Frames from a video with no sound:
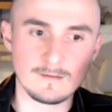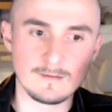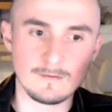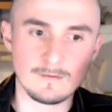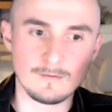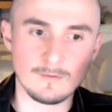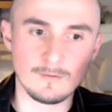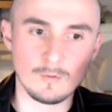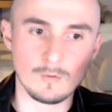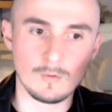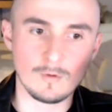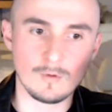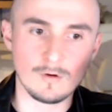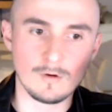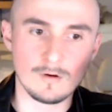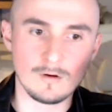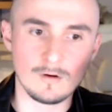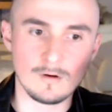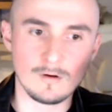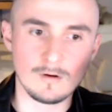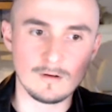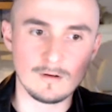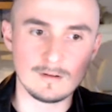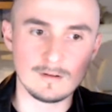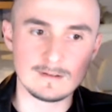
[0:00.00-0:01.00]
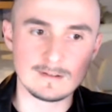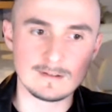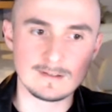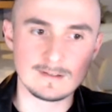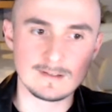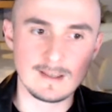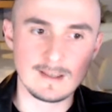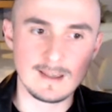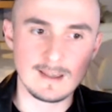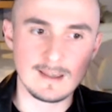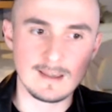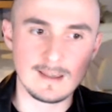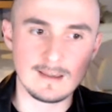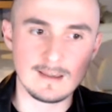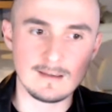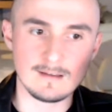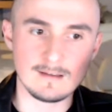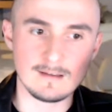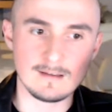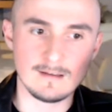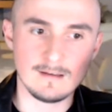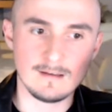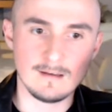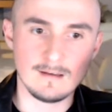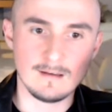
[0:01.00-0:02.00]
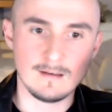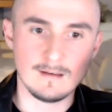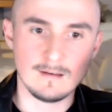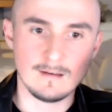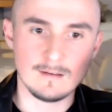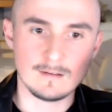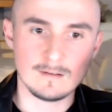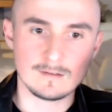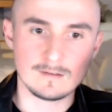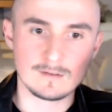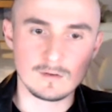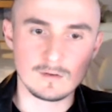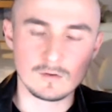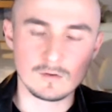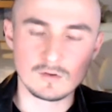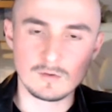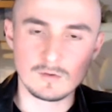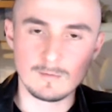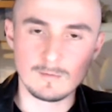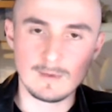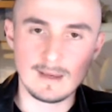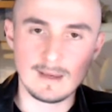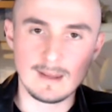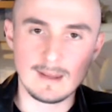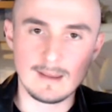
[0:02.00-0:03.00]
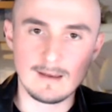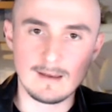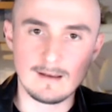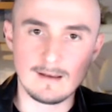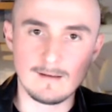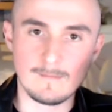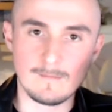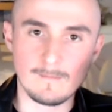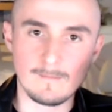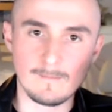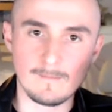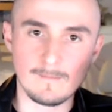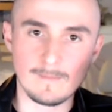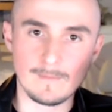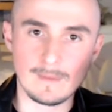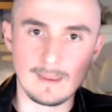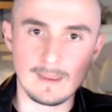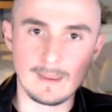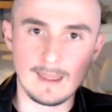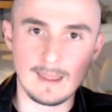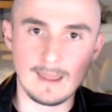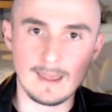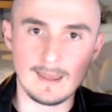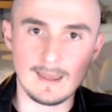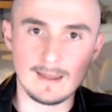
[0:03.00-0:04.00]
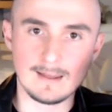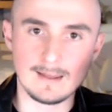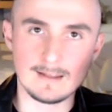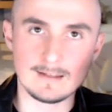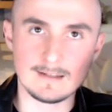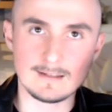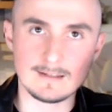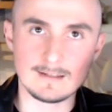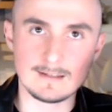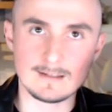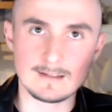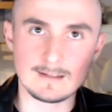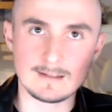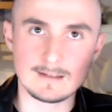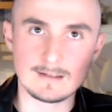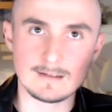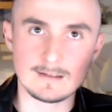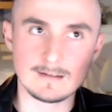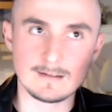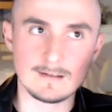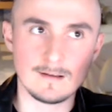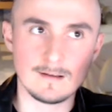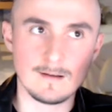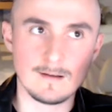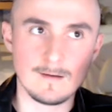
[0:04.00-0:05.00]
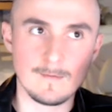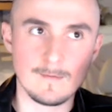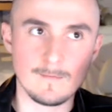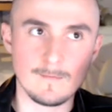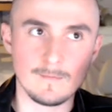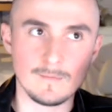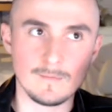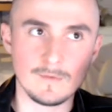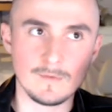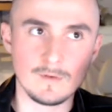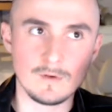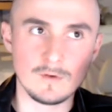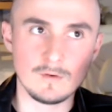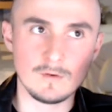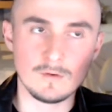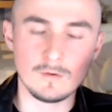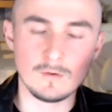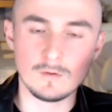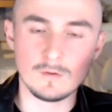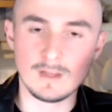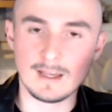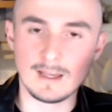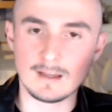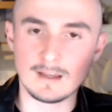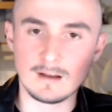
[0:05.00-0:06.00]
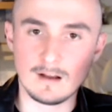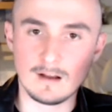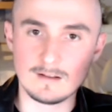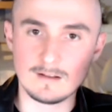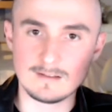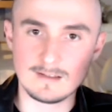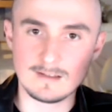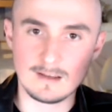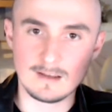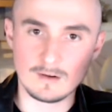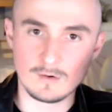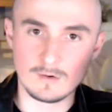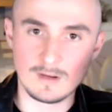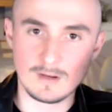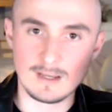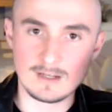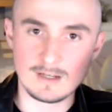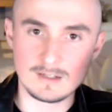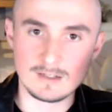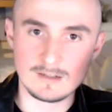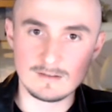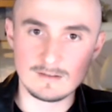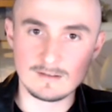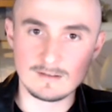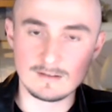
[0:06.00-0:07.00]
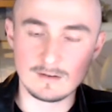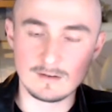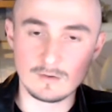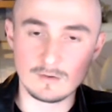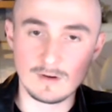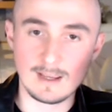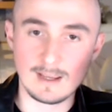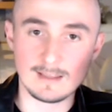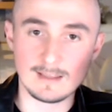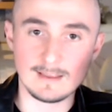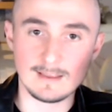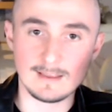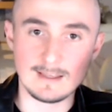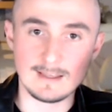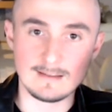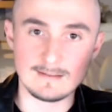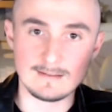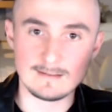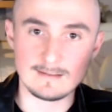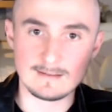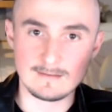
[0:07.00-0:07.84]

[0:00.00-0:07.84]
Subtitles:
for, say, social media, and do you do like content creation to create leads?